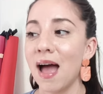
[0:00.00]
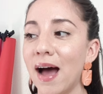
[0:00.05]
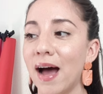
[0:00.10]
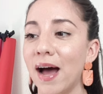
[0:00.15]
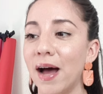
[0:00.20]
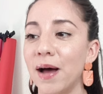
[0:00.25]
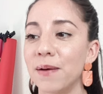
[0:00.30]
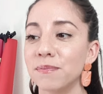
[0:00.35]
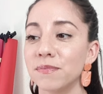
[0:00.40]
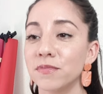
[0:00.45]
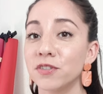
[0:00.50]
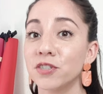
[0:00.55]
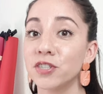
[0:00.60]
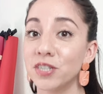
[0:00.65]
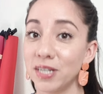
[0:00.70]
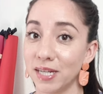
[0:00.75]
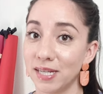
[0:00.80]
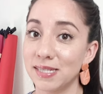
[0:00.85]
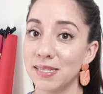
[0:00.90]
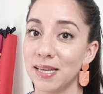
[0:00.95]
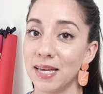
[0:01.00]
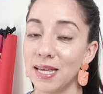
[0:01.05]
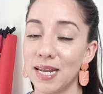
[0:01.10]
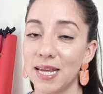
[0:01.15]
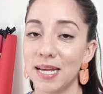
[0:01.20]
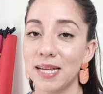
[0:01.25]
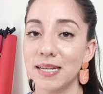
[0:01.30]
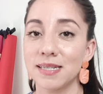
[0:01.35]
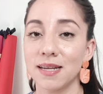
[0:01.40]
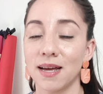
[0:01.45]
Um, she's in
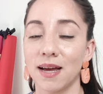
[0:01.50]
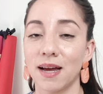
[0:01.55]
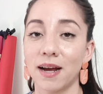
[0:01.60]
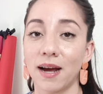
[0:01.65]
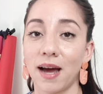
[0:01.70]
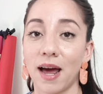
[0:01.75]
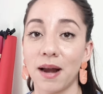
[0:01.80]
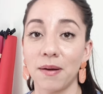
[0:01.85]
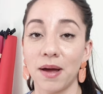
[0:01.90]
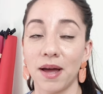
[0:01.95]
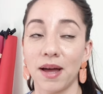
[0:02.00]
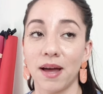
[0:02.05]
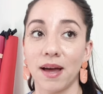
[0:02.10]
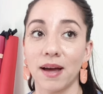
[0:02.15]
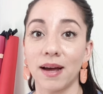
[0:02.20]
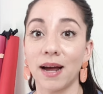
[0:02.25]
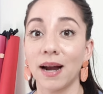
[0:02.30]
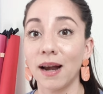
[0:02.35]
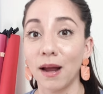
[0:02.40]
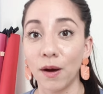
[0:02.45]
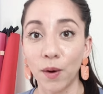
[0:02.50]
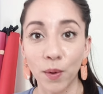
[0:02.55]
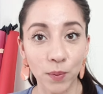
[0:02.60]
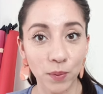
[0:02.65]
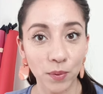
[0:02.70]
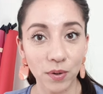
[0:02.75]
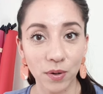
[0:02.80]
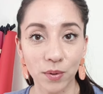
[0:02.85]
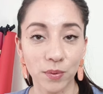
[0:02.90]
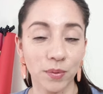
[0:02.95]
it. Uh, Car uh, Carla
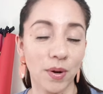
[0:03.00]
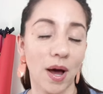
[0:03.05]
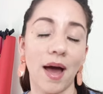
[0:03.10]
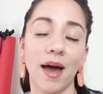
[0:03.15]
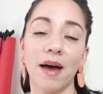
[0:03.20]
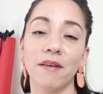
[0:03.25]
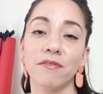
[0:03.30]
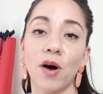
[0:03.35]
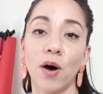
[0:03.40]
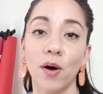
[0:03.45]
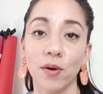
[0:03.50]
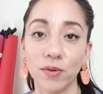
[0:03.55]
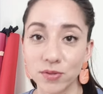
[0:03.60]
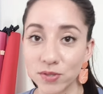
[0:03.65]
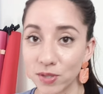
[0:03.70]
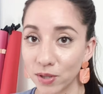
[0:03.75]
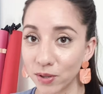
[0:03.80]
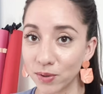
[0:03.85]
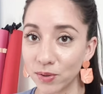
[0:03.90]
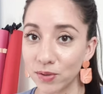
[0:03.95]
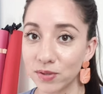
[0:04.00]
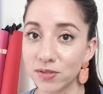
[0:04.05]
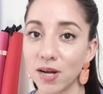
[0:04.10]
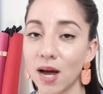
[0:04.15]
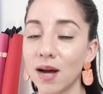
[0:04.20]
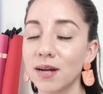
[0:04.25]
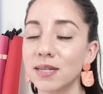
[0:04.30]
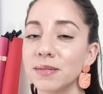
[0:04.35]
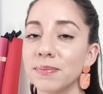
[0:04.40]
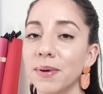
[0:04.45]
Hool, who I have also
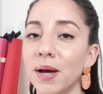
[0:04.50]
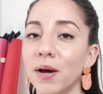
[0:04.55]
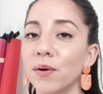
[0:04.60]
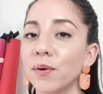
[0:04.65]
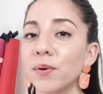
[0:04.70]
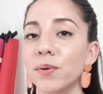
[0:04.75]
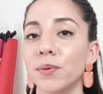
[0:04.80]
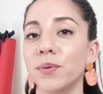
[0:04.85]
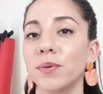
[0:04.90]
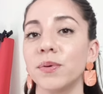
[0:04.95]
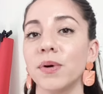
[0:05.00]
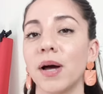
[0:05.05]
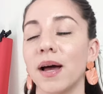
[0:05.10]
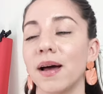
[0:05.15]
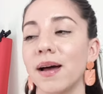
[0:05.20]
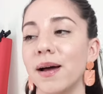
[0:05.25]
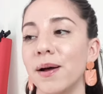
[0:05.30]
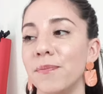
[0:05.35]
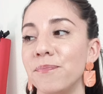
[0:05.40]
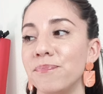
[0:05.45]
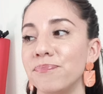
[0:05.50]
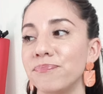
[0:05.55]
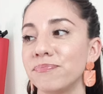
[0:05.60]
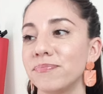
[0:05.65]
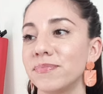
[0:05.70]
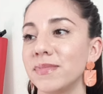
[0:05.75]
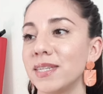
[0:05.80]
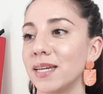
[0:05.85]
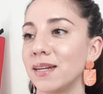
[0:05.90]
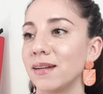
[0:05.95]
talked about, who um,
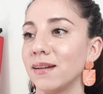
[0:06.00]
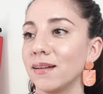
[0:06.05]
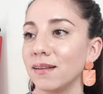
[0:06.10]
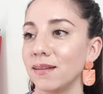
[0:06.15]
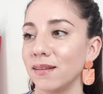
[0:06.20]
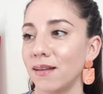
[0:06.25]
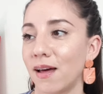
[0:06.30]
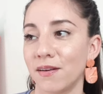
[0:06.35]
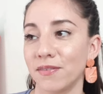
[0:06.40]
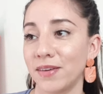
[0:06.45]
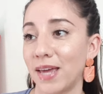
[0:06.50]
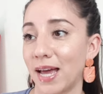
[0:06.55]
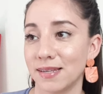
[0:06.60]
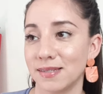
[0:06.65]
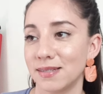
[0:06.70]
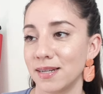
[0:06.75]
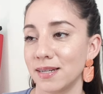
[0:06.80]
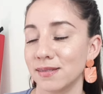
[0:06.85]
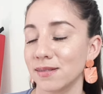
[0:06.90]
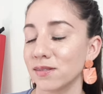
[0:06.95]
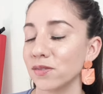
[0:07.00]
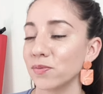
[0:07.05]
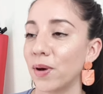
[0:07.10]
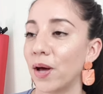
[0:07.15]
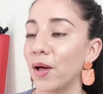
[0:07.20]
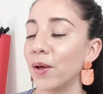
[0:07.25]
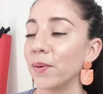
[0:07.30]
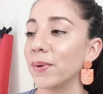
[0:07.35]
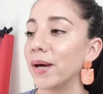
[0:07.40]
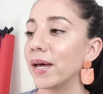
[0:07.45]
did a lot of castings as
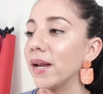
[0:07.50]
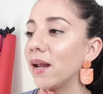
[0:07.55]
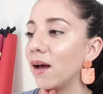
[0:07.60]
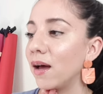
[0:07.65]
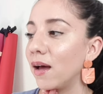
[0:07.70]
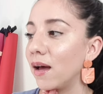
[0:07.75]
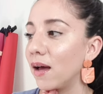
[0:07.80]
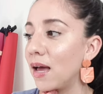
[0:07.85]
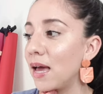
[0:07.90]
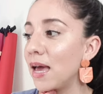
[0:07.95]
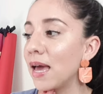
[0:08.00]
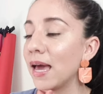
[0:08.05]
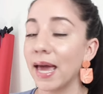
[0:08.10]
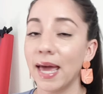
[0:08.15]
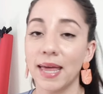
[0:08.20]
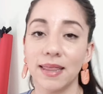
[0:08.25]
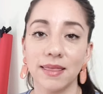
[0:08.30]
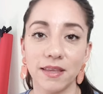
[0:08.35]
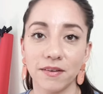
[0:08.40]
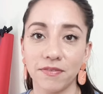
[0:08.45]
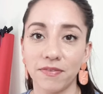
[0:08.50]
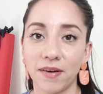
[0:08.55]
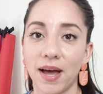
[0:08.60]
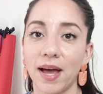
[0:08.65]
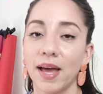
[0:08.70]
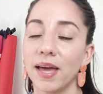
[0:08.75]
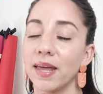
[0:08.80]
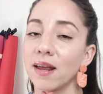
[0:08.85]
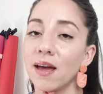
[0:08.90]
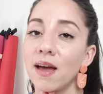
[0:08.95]
well, but uh,
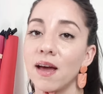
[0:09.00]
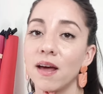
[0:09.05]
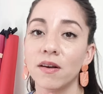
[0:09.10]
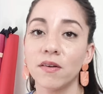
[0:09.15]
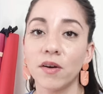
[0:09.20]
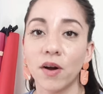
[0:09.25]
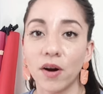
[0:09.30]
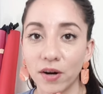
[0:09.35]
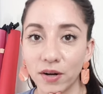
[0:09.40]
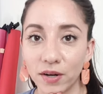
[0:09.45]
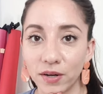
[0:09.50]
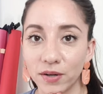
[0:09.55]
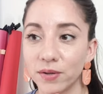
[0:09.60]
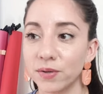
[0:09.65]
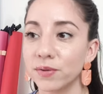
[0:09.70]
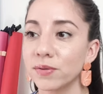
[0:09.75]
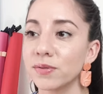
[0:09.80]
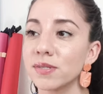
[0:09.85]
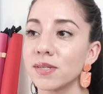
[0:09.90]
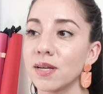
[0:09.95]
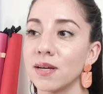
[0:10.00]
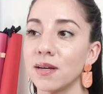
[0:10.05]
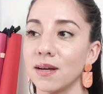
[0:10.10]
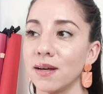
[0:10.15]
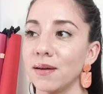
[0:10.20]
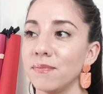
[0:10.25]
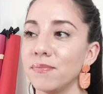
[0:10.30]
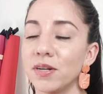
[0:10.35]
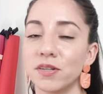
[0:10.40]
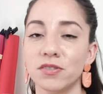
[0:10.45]
Hintified, Narcos.
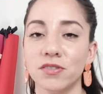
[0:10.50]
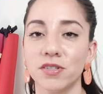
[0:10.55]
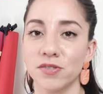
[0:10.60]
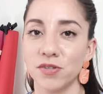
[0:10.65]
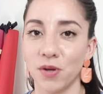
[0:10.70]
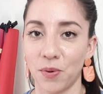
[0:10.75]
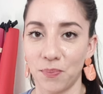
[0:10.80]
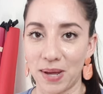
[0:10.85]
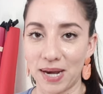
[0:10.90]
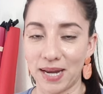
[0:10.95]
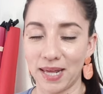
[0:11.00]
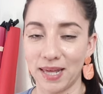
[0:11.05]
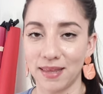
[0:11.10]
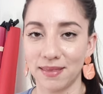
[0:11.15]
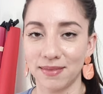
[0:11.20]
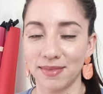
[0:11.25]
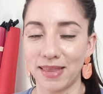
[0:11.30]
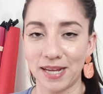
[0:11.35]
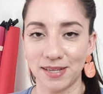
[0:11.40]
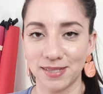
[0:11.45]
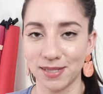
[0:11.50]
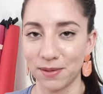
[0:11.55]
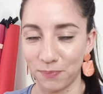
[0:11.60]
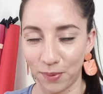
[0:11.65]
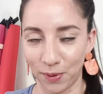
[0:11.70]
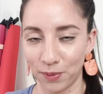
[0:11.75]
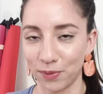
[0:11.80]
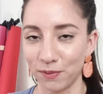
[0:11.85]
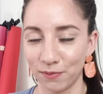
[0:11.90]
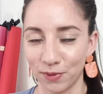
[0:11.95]
Uh, there's just so many things that
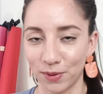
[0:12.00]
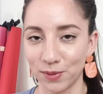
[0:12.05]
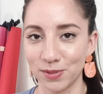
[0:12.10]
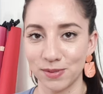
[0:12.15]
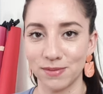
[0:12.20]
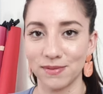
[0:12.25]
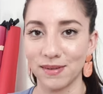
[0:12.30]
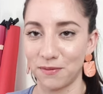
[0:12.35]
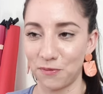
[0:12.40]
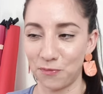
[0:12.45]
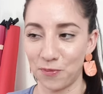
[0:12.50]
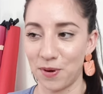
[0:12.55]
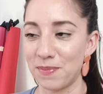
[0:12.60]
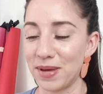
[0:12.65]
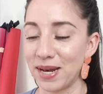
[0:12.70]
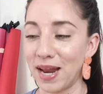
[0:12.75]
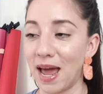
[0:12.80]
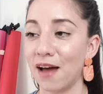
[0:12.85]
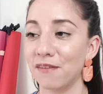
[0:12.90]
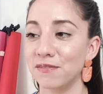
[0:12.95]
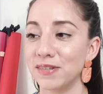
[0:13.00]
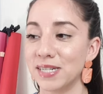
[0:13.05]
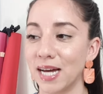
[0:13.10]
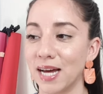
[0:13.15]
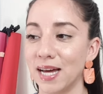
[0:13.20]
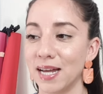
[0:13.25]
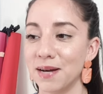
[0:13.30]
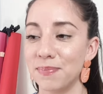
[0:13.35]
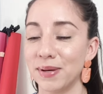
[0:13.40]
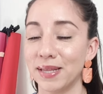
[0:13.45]
both of those women have
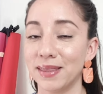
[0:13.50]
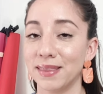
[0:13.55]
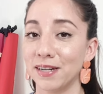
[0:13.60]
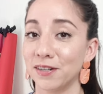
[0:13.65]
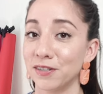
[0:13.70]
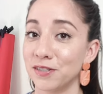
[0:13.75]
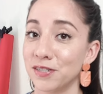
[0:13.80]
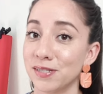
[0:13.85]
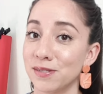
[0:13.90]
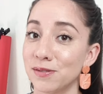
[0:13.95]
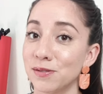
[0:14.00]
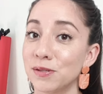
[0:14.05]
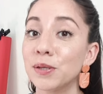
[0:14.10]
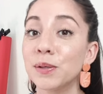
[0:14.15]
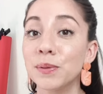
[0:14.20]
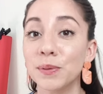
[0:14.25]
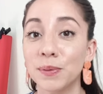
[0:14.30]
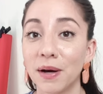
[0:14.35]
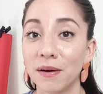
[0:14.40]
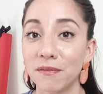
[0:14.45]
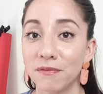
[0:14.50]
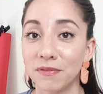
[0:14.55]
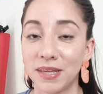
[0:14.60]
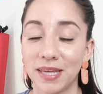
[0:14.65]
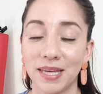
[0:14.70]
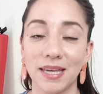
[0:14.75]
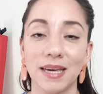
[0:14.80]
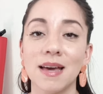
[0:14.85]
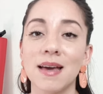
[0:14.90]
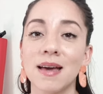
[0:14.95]
done, but they're just two of
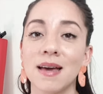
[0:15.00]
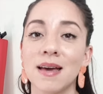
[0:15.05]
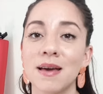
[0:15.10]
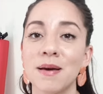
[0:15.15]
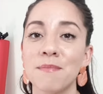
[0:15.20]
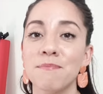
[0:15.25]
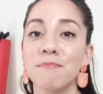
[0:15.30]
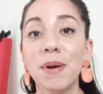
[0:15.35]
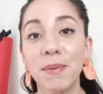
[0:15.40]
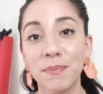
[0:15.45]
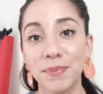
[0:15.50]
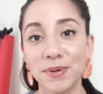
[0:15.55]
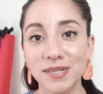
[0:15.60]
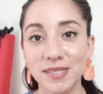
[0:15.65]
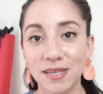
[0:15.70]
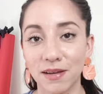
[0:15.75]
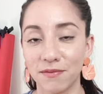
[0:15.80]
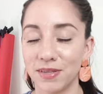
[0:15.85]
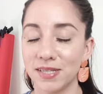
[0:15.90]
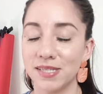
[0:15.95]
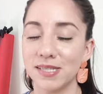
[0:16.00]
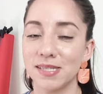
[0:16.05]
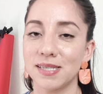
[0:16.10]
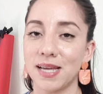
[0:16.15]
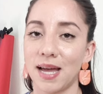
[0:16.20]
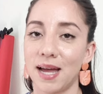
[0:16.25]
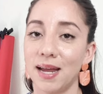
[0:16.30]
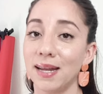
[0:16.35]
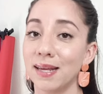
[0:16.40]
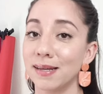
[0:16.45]
the members of the
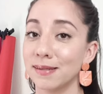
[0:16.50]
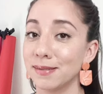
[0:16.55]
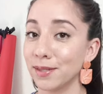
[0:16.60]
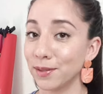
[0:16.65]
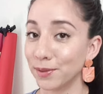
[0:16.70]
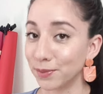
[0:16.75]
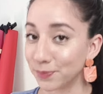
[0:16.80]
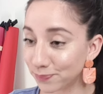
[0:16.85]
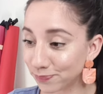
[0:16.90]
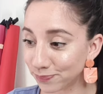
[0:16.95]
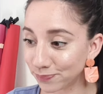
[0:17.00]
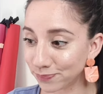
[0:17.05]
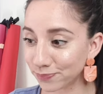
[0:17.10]
society. So